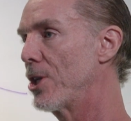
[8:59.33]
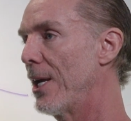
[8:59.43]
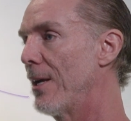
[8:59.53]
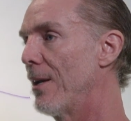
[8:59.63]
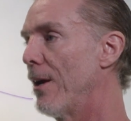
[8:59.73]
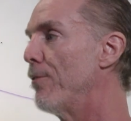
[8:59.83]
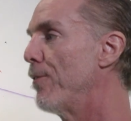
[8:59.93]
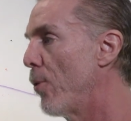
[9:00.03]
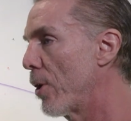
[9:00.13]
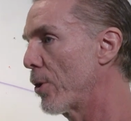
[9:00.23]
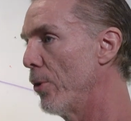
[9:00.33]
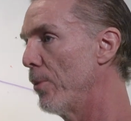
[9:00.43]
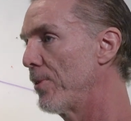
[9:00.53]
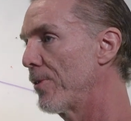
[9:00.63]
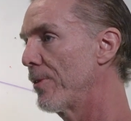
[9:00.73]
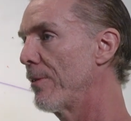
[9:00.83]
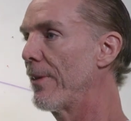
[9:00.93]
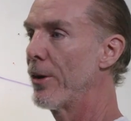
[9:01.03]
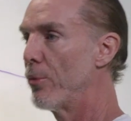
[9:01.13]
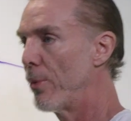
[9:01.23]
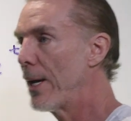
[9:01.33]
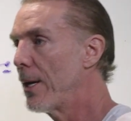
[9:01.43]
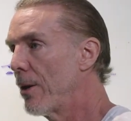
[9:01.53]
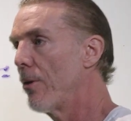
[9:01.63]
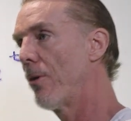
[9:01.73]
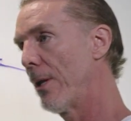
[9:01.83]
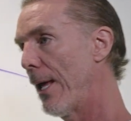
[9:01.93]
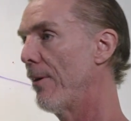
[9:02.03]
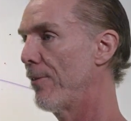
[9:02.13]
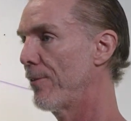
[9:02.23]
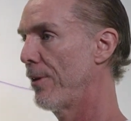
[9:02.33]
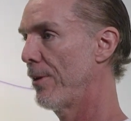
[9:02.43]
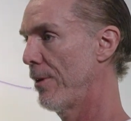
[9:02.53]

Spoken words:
chain of 4 groups that are right or left.